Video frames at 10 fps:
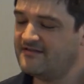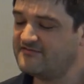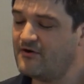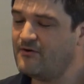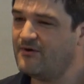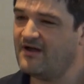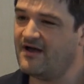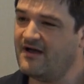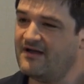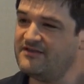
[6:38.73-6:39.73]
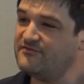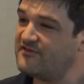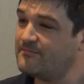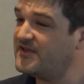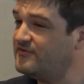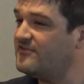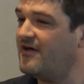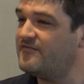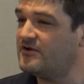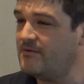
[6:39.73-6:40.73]
So you still
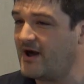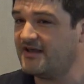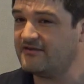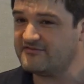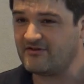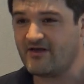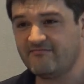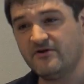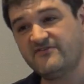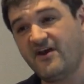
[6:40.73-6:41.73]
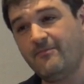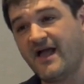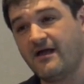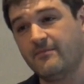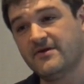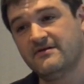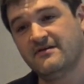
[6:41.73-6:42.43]
have your mnemonic, you still have your channel backup.